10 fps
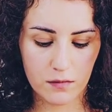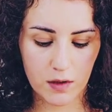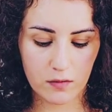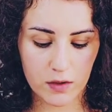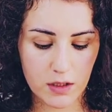
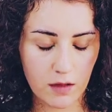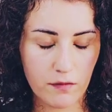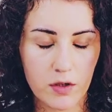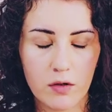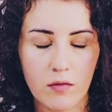
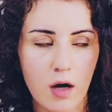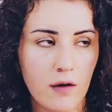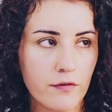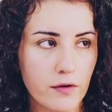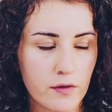Whatever you
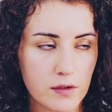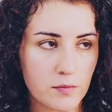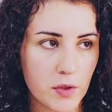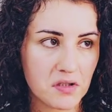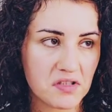offer this
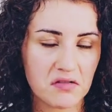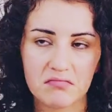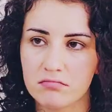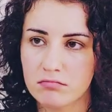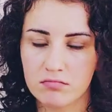
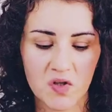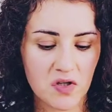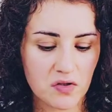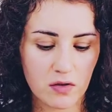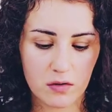person,
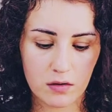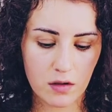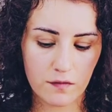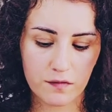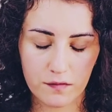not good
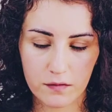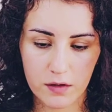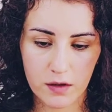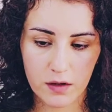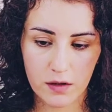enough.
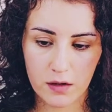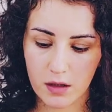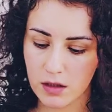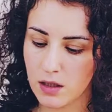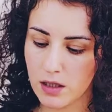
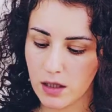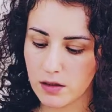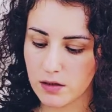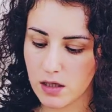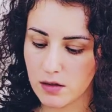And like I
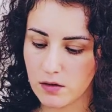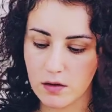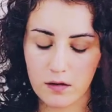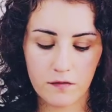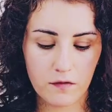said, you
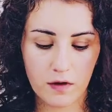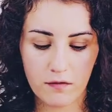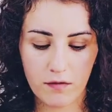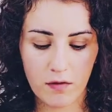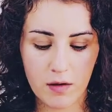could have
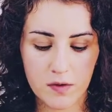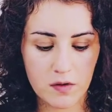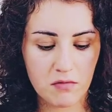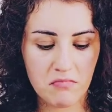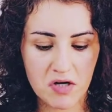given them
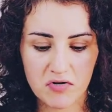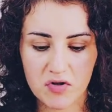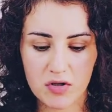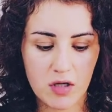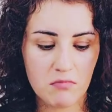so
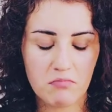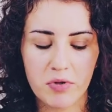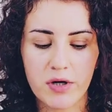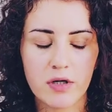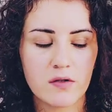much,
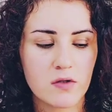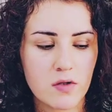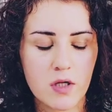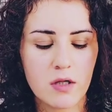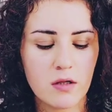but it
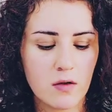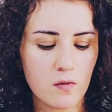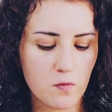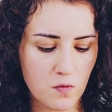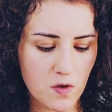still
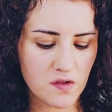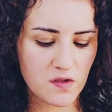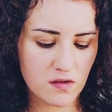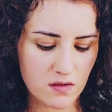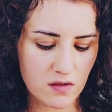
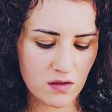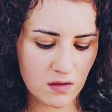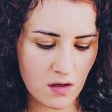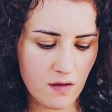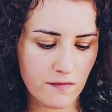wasn't
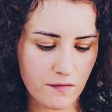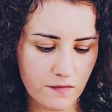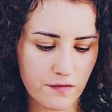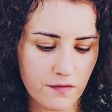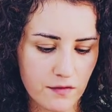
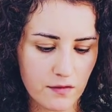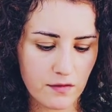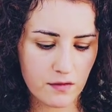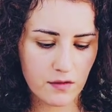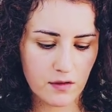enough.
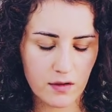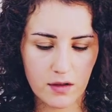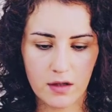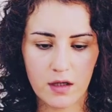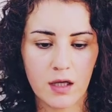
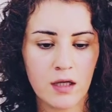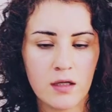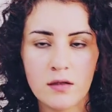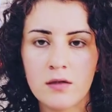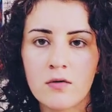And you're